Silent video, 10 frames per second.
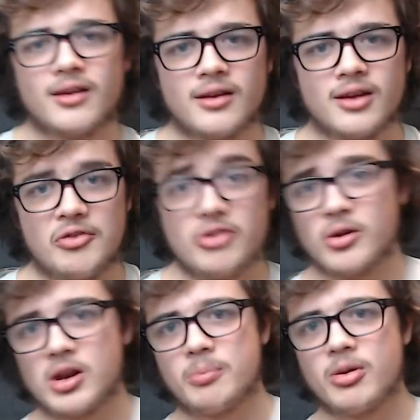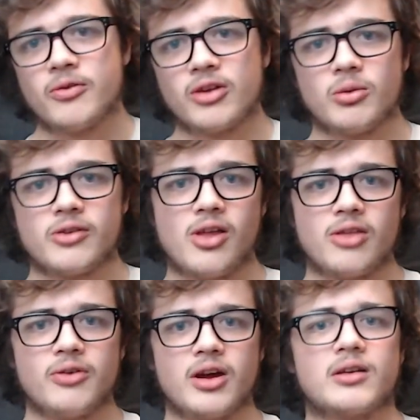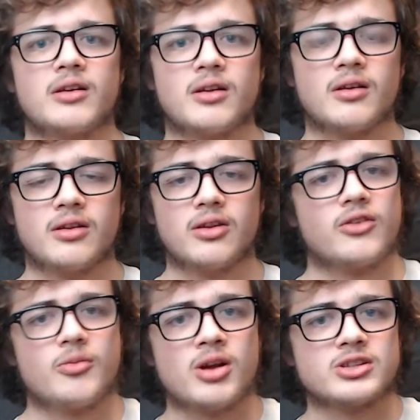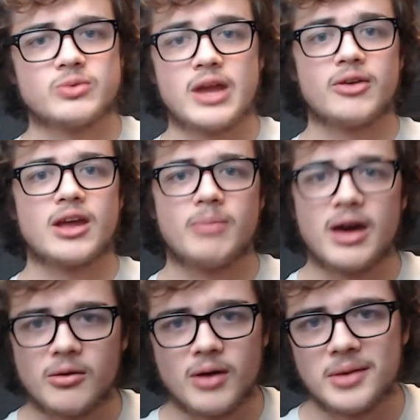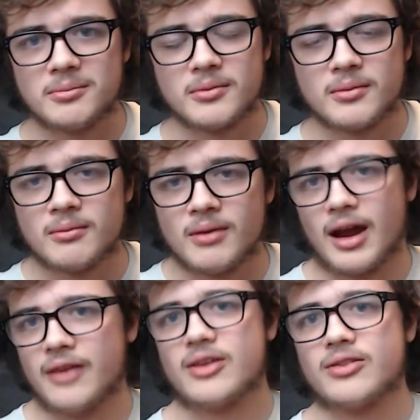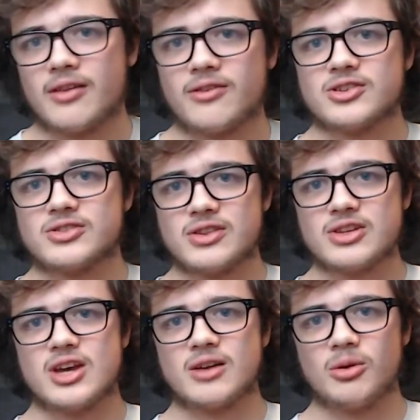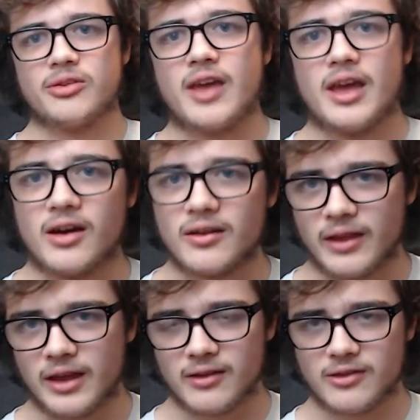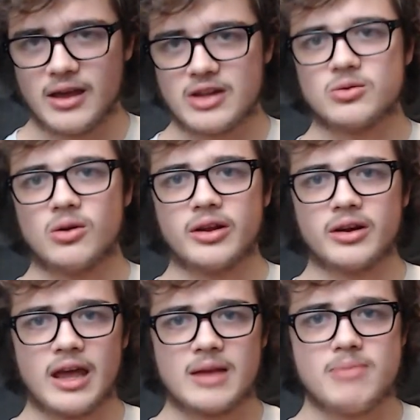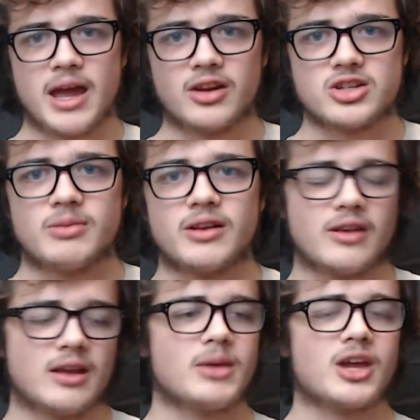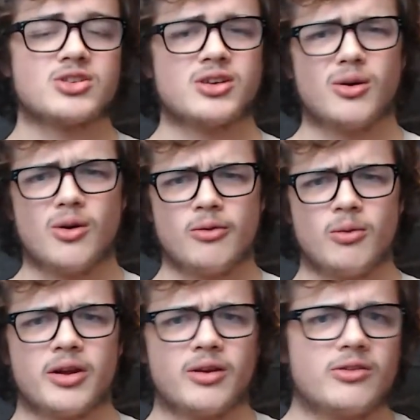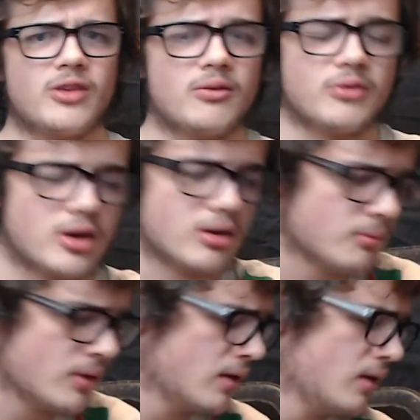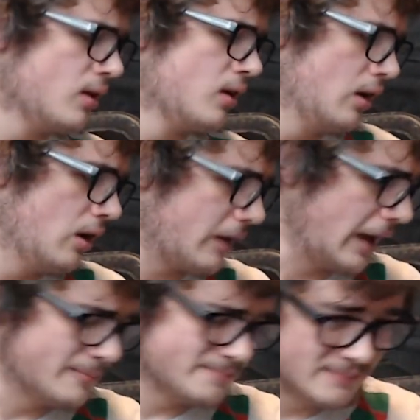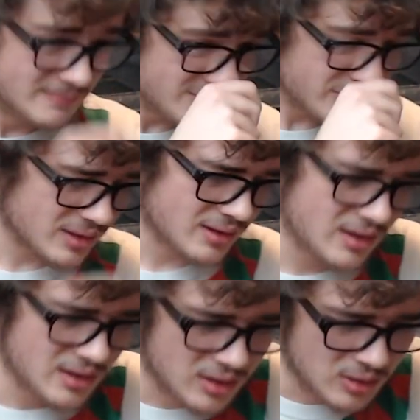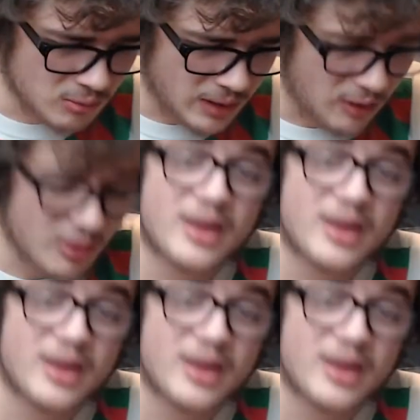If you started at perfect, where's all the fun? None of your projects would ever get better, right? I think that's just the general take on schedule and management and making sure you don't overwork yourself, Okay. Wow.